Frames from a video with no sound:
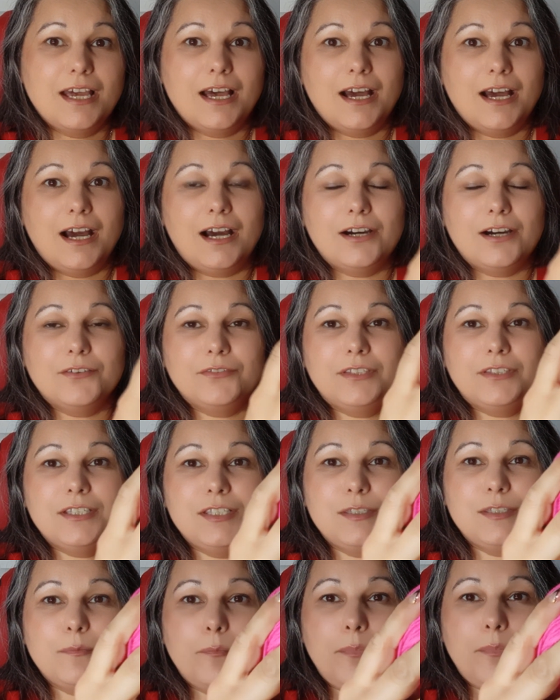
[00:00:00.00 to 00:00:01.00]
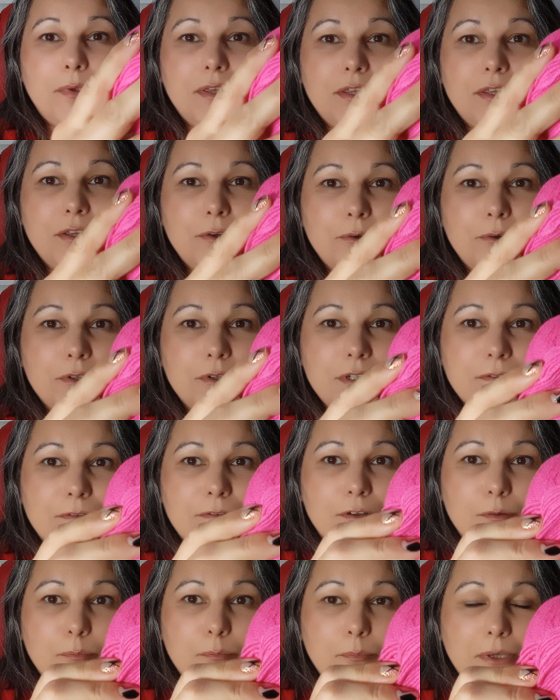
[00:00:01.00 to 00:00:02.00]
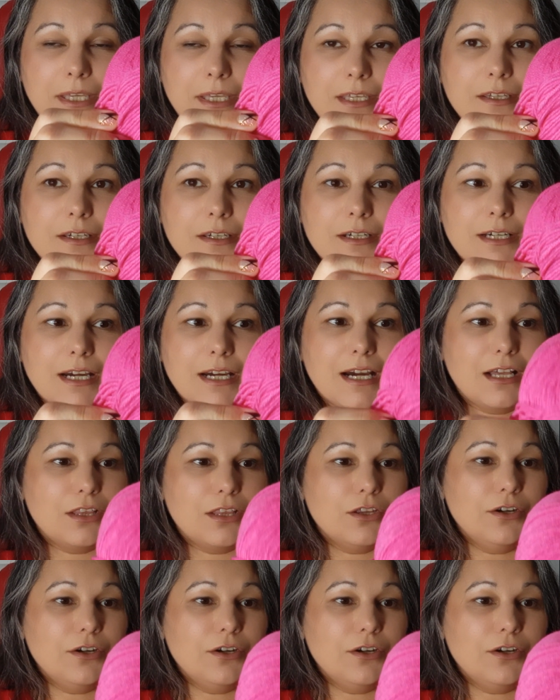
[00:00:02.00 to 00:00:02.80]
of this beautiful pink color.